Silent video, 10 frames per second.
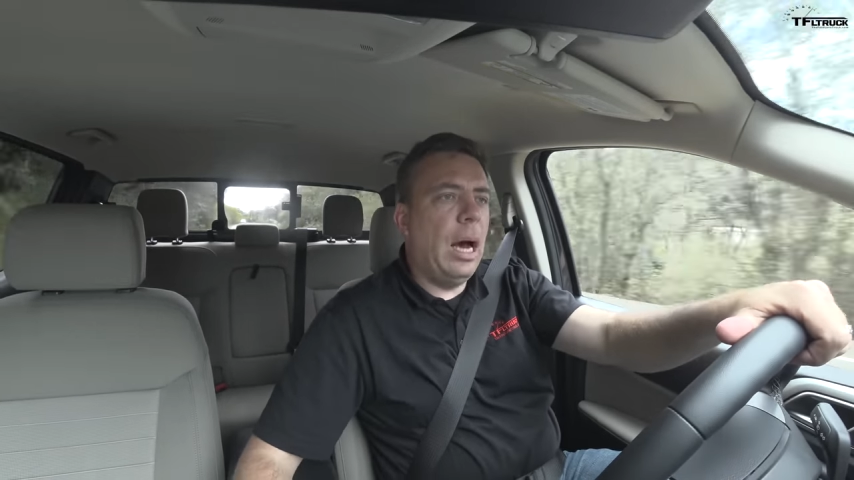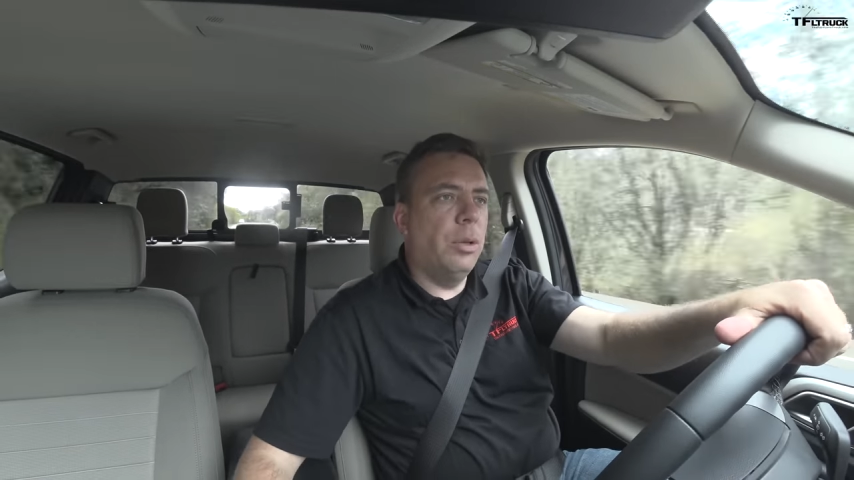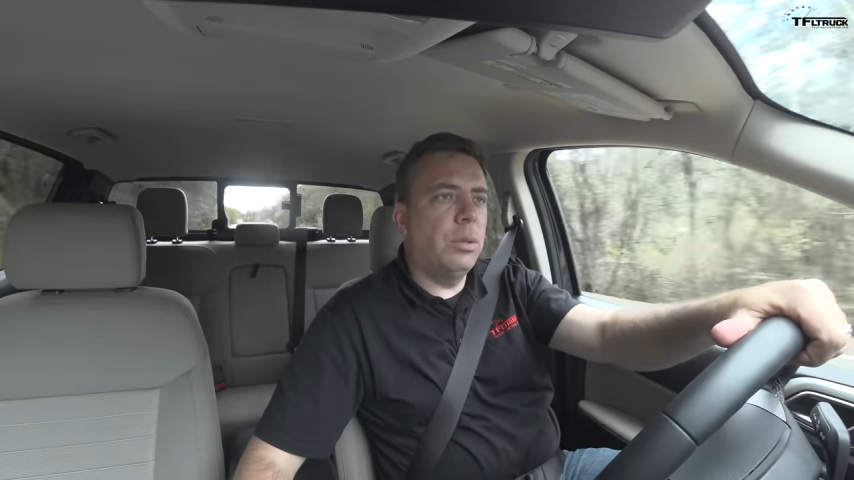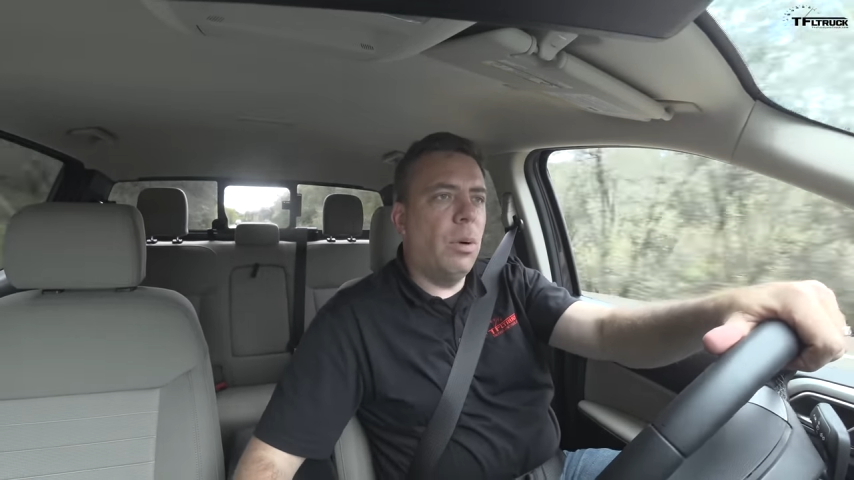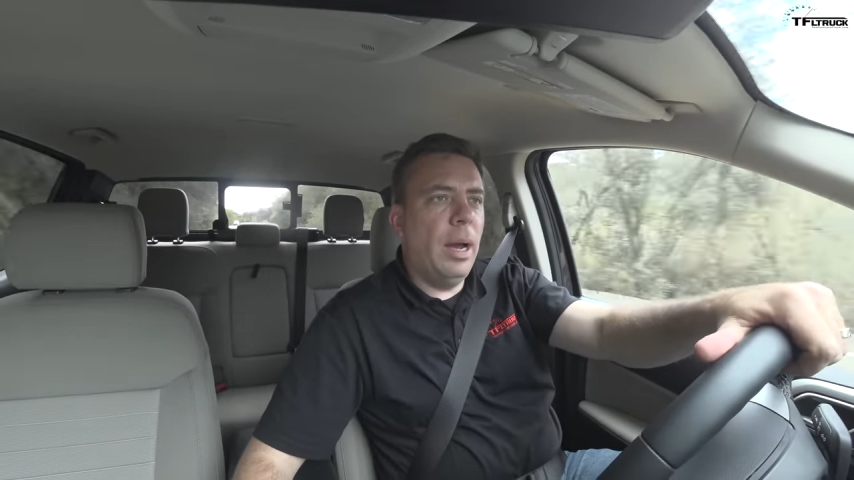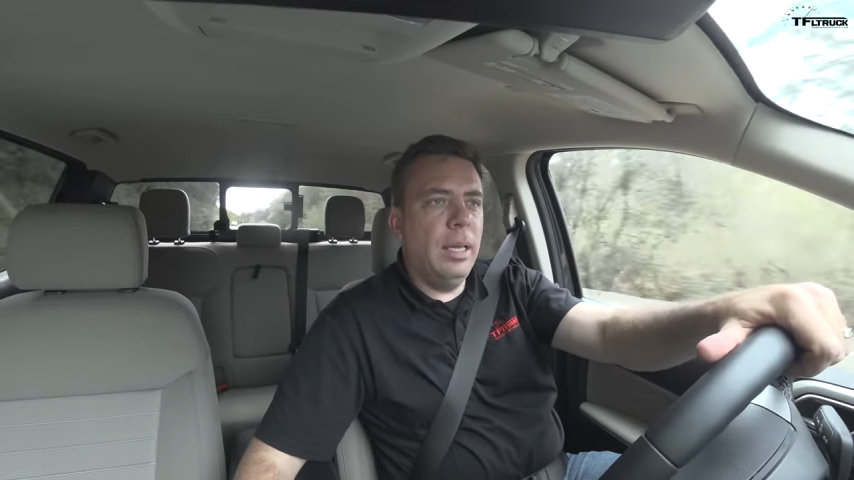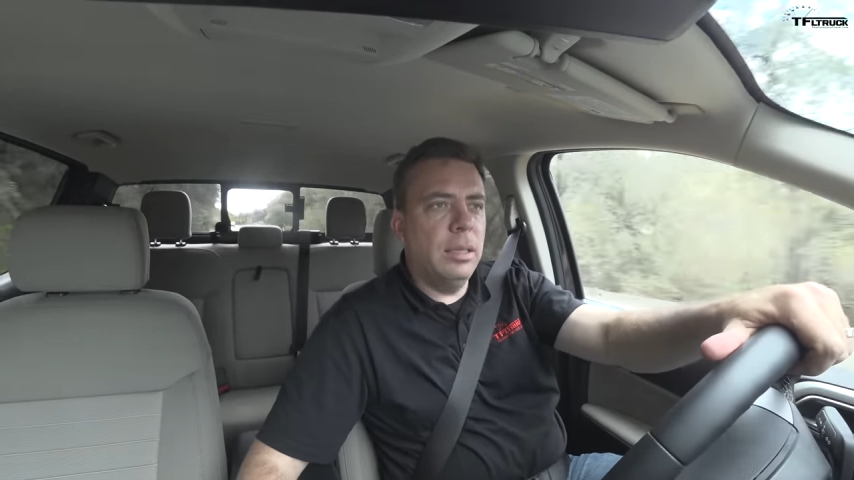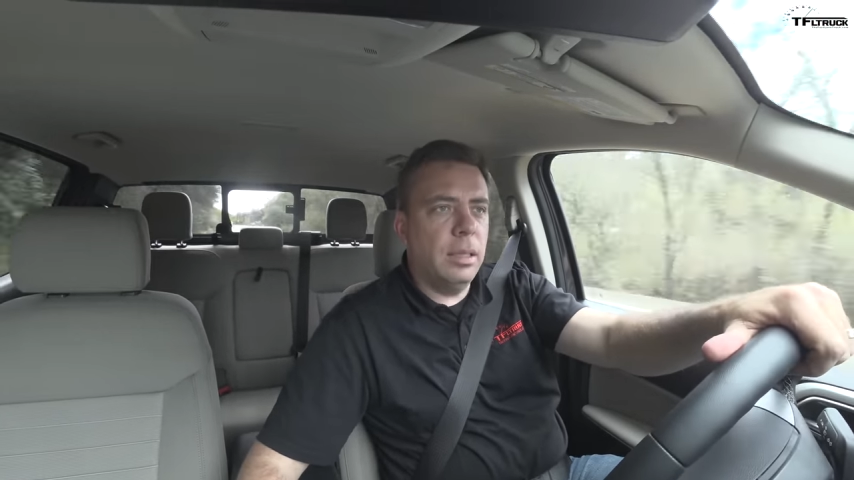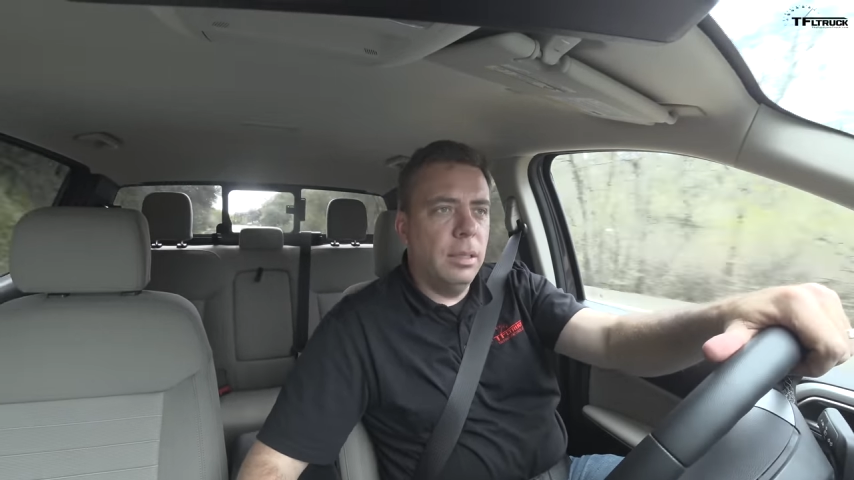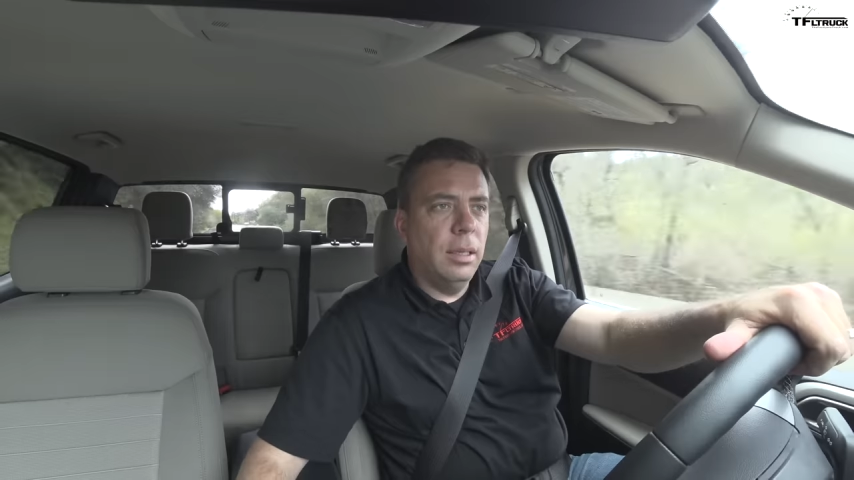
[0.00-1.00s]
outright
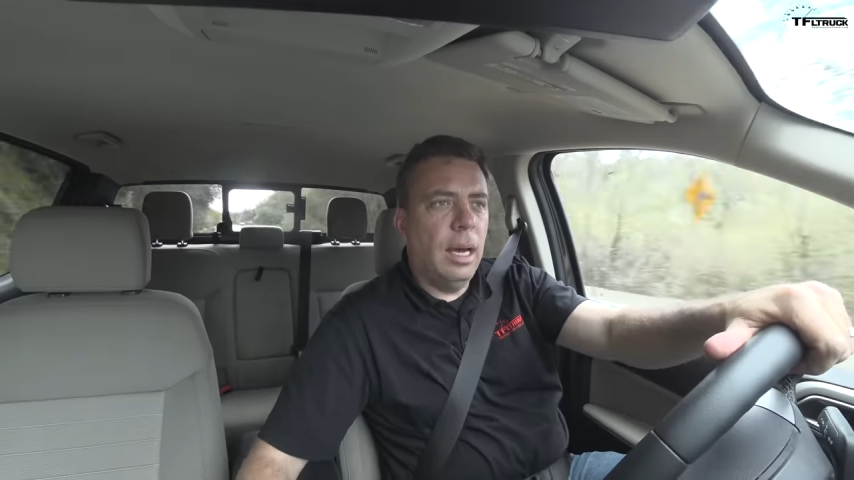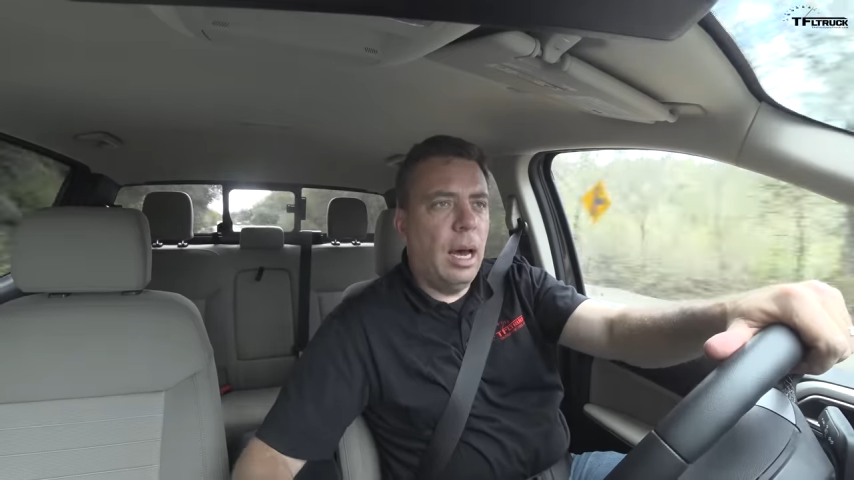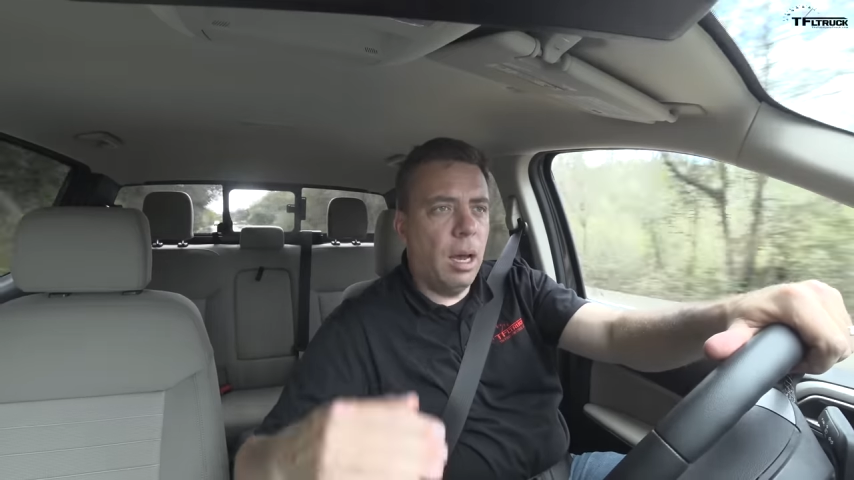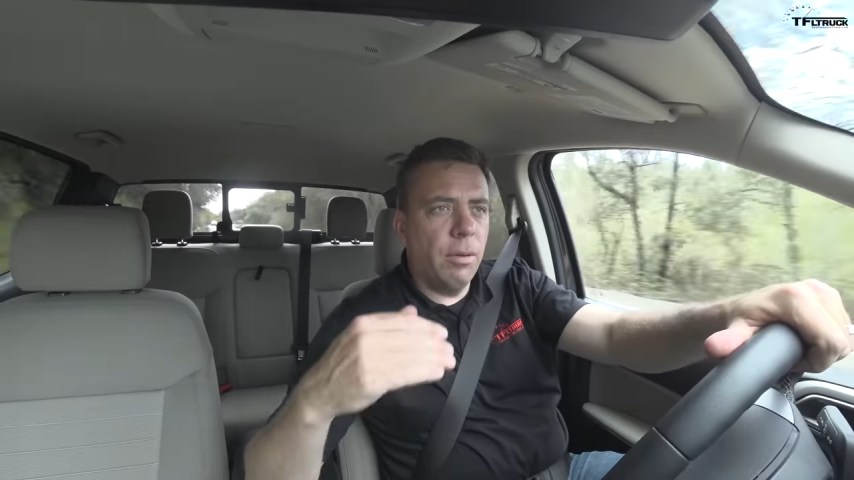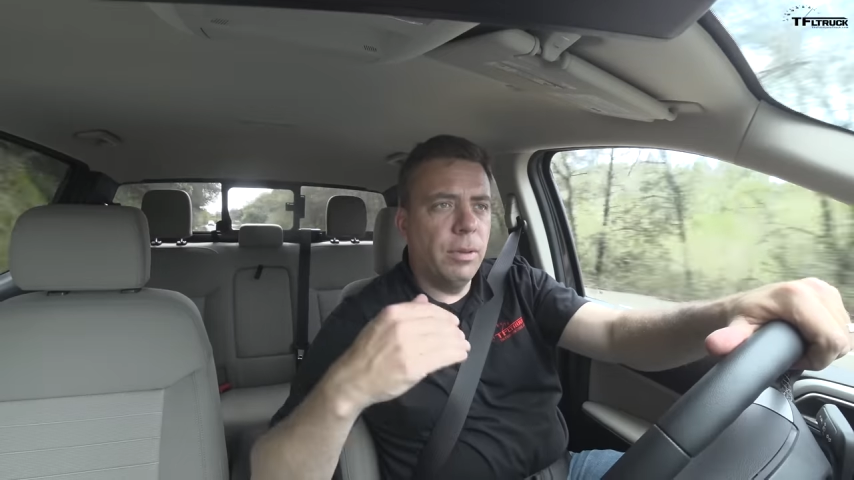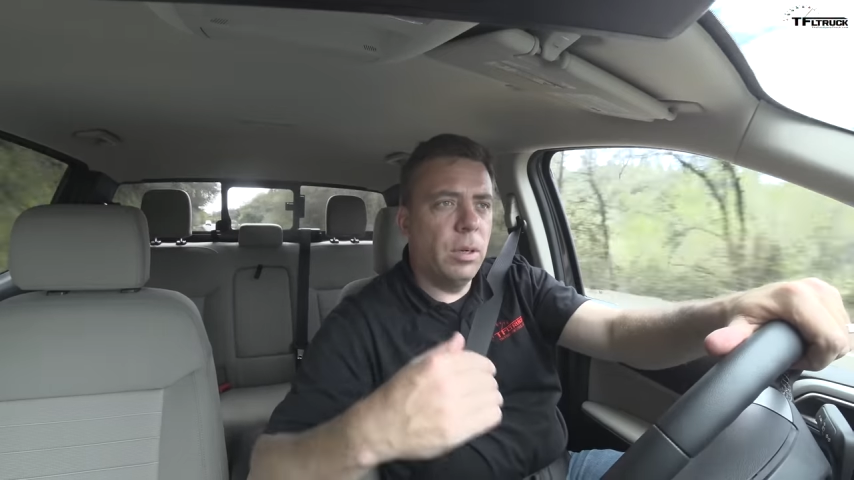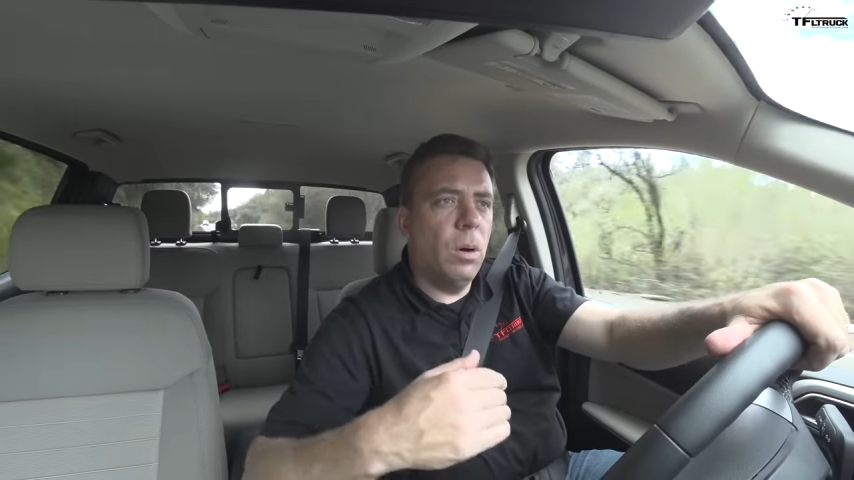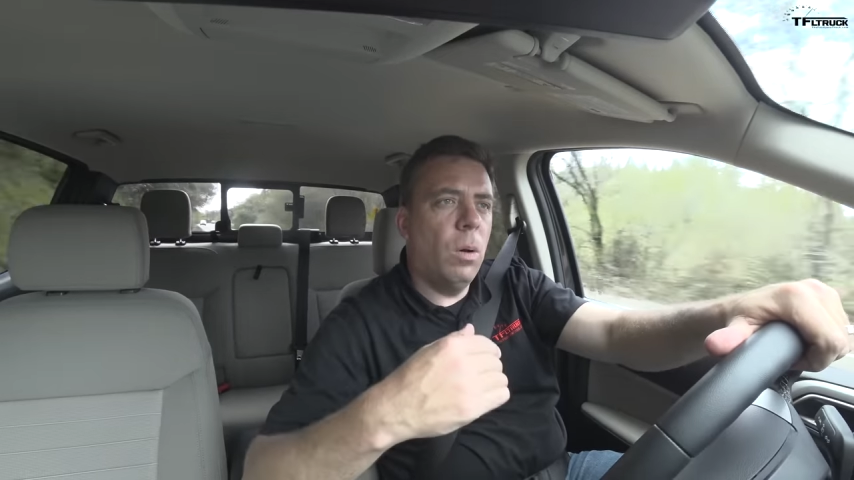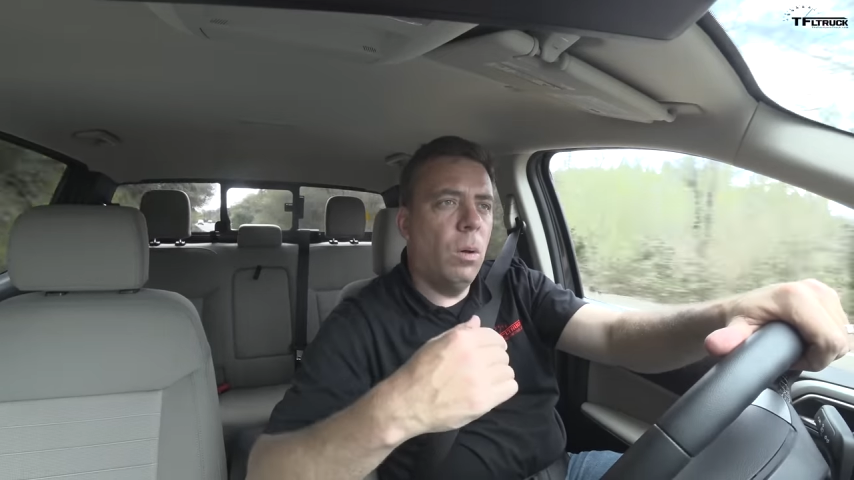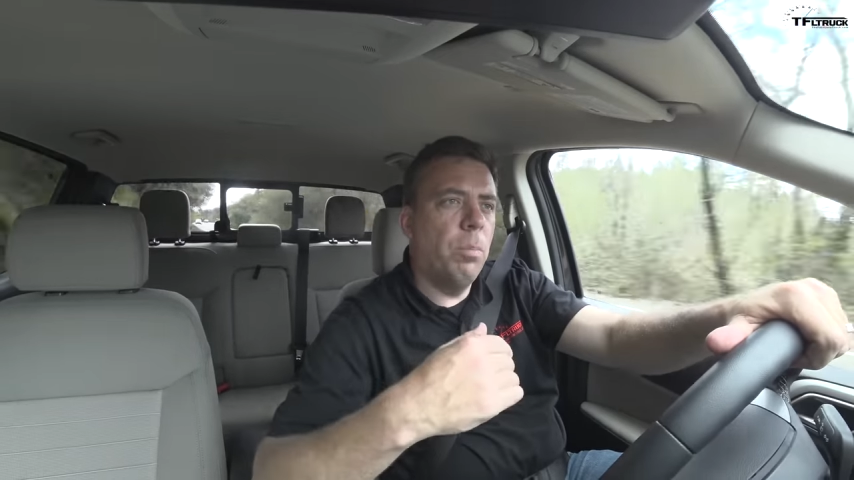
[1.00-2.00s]
out of the
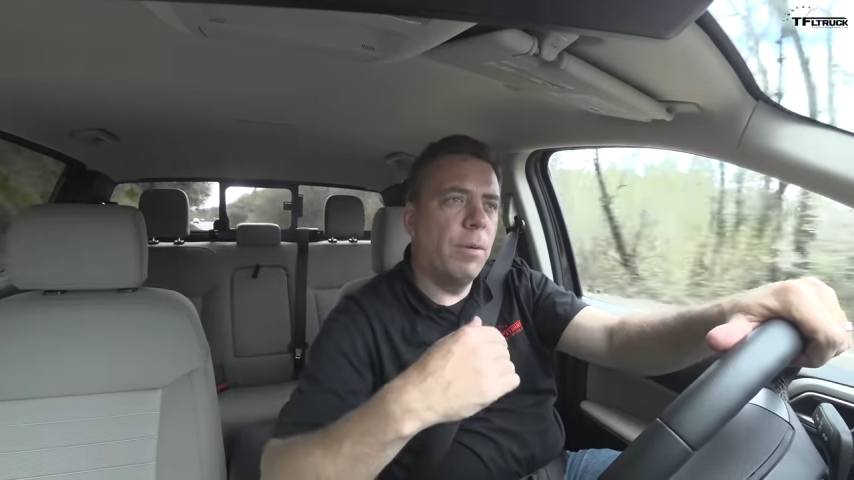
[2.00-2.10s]
whole